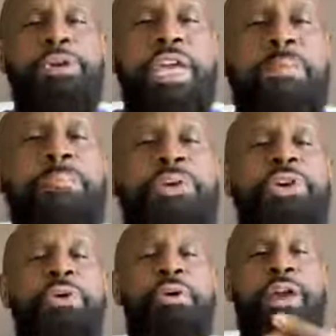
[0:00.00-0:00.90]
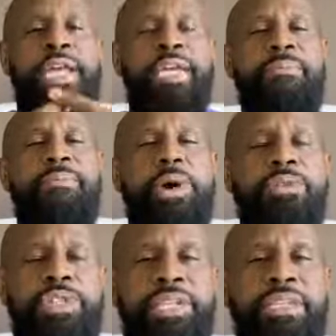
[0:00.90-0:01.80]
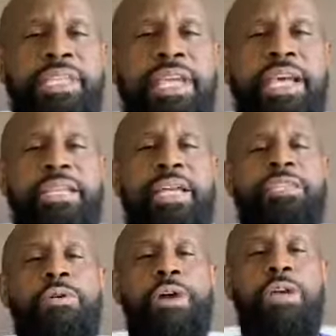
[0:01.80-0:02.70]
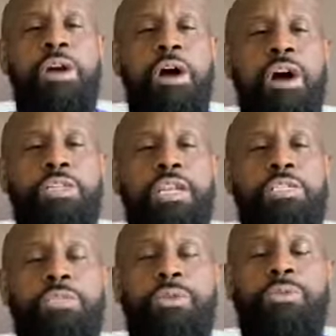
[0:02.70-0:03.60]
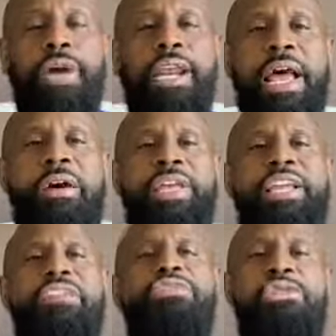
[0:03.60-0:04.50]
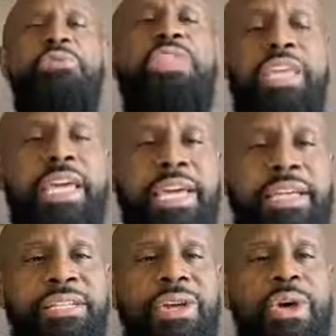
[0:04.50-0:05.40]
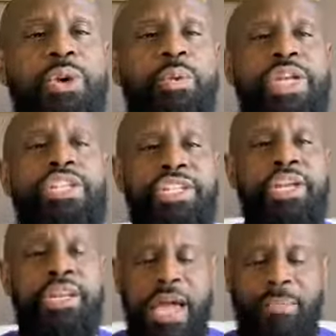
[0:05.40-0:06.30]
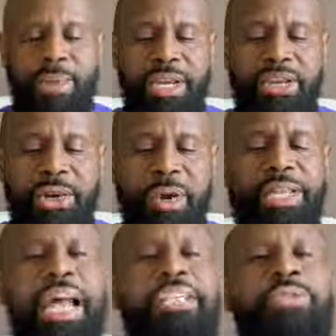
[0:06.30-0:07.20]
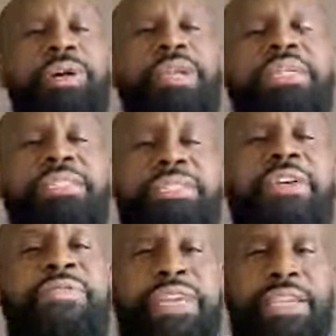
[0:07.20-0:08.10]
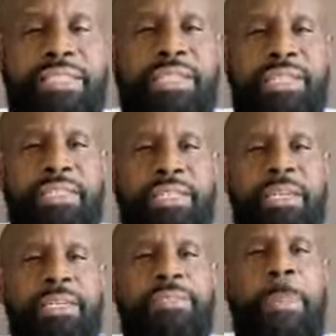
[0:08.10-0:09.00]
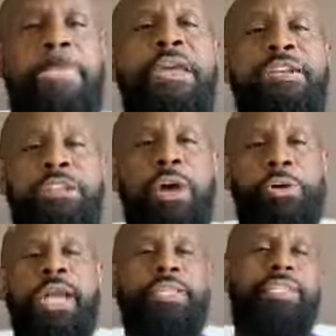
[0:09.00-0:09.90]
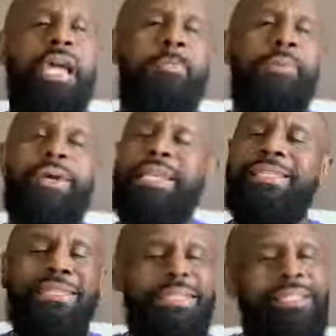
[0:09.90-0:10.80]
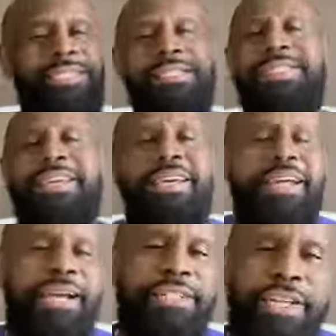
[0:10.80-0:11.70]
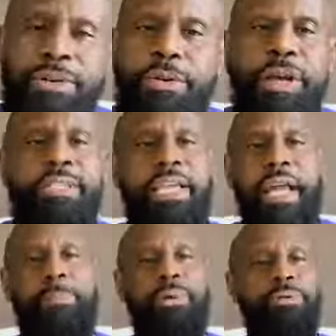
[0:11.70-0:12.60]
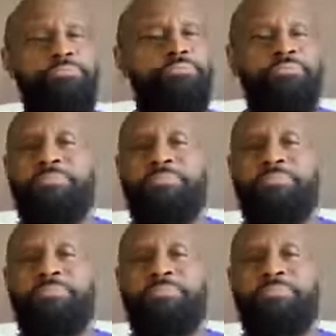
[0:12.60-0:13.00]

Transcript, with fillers: impure emotions that's going to cause us to run out and do things we should not be doing. That's what lasciviousness is. So, example, and this, this is a general example,